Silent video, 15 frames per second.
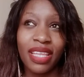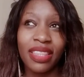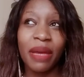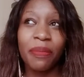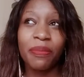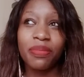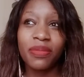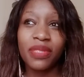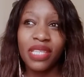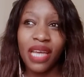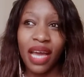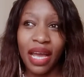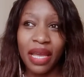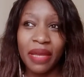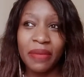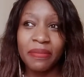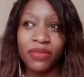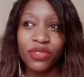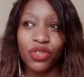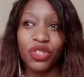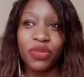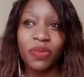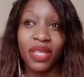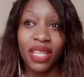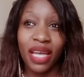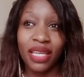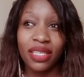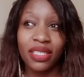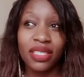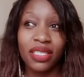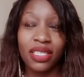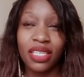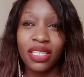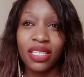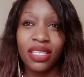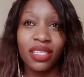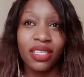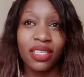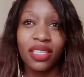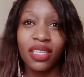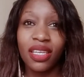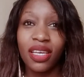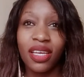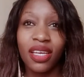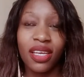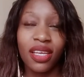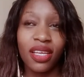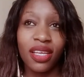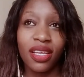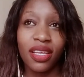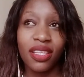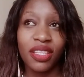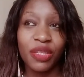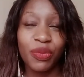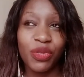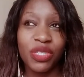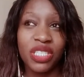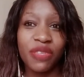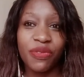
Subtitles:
That time taught me that in the most